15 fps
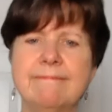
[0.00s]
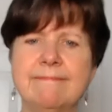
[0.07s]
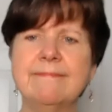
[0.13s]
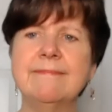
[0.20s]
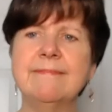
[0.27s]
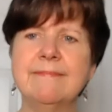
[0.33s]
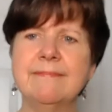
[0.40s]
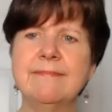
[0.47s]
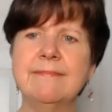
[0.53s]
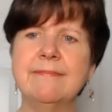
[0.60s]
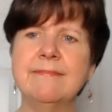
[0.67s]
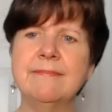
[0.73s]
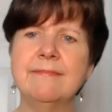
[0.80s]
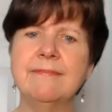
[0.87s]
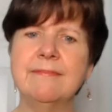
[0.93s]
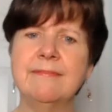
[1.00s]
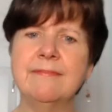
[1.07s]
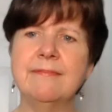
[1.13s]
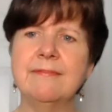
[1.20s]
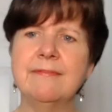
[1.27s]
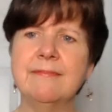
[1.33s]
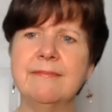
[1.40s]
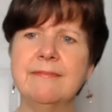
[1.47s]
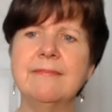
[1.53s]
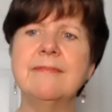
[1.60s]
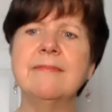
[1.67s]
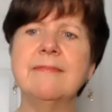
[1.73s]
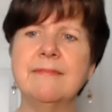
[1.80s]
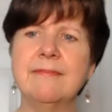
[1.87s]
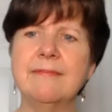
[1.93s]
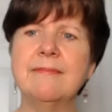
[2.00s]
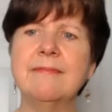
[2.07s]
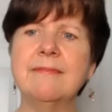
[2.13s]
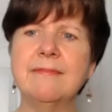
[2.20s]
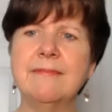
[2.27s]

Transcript: because the message in Float